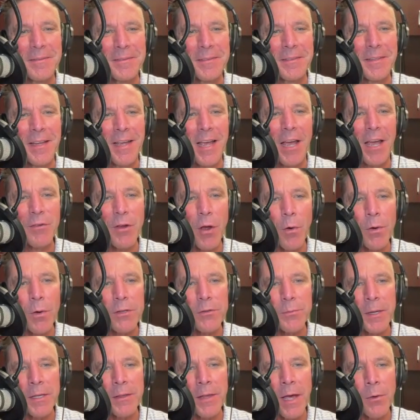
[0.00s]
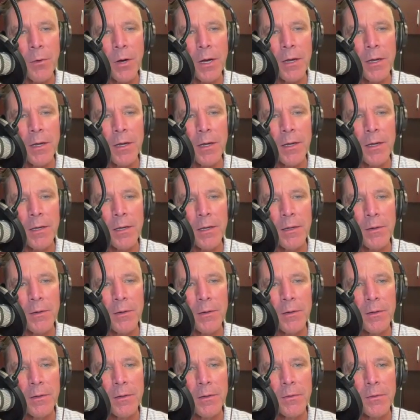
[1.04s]
Have you always been that way?
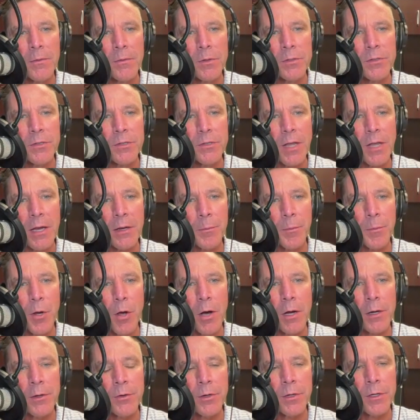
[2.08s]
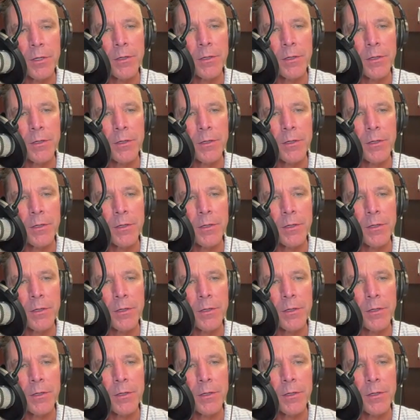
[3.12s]
We're just letting them go out and do it?